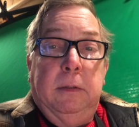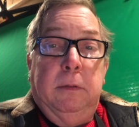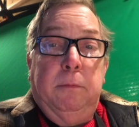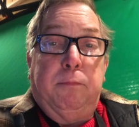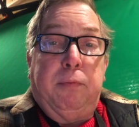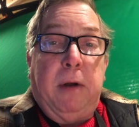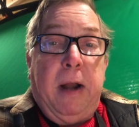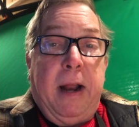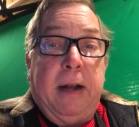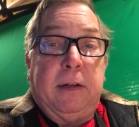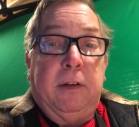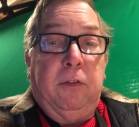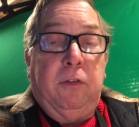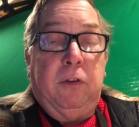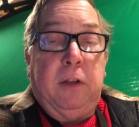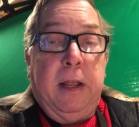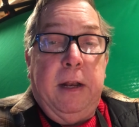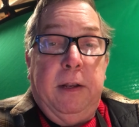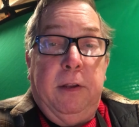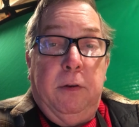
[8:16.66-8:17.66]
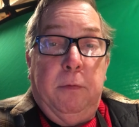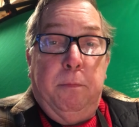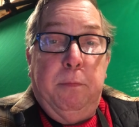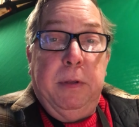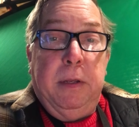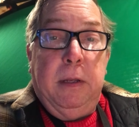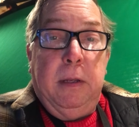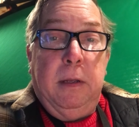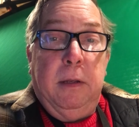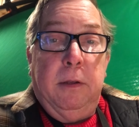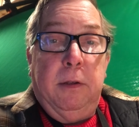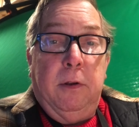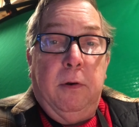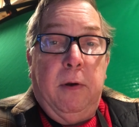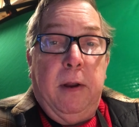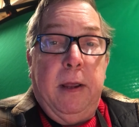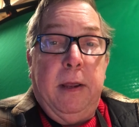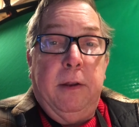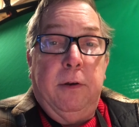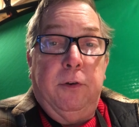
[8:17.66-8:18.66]
Practice getting your B, your
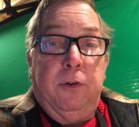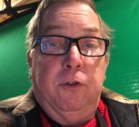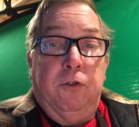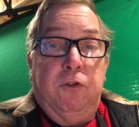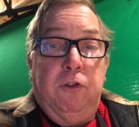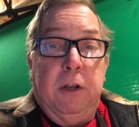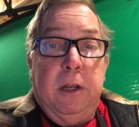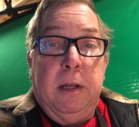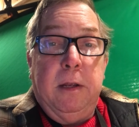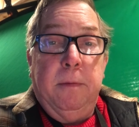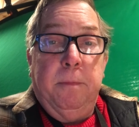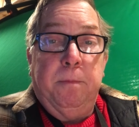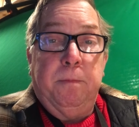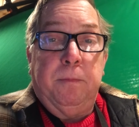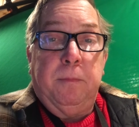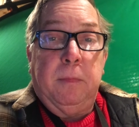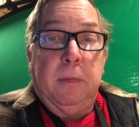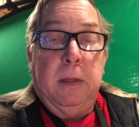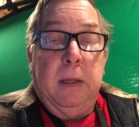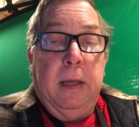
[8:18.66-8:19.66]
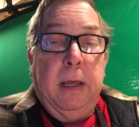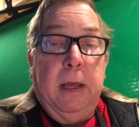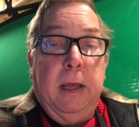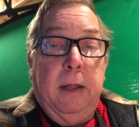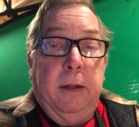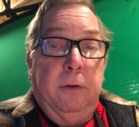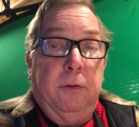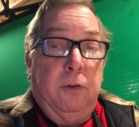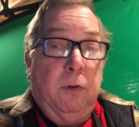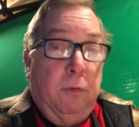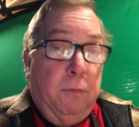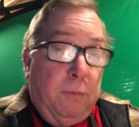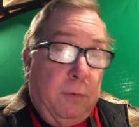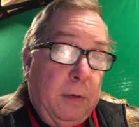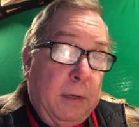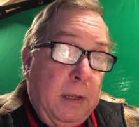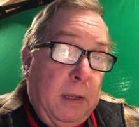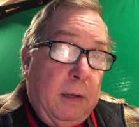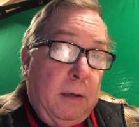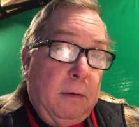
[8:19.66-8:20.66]
A, and your G. And don't
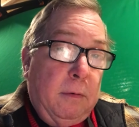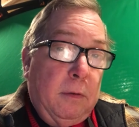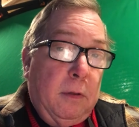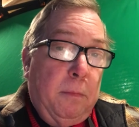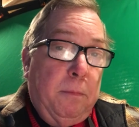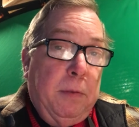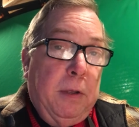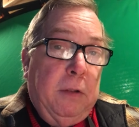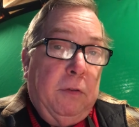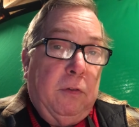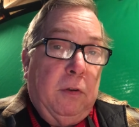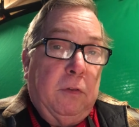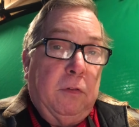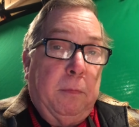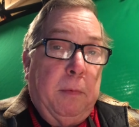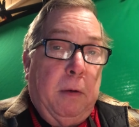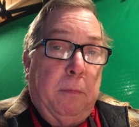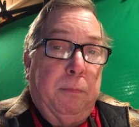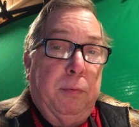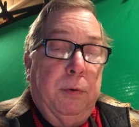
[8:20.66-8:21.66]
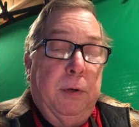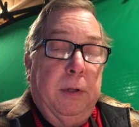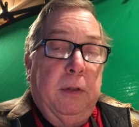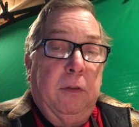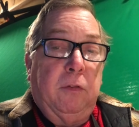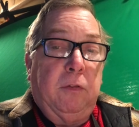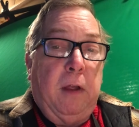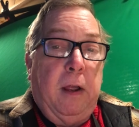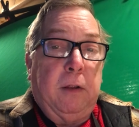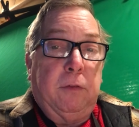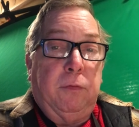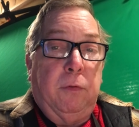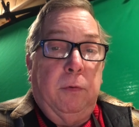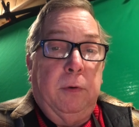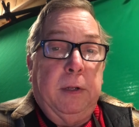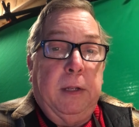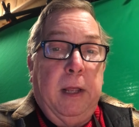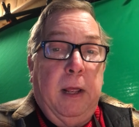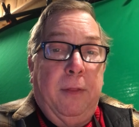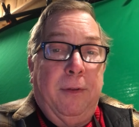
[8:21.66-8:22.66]
forget the basics about putting the saxophone
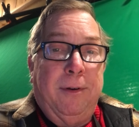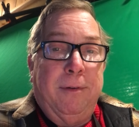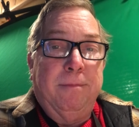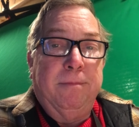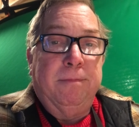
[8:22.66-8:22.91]
together.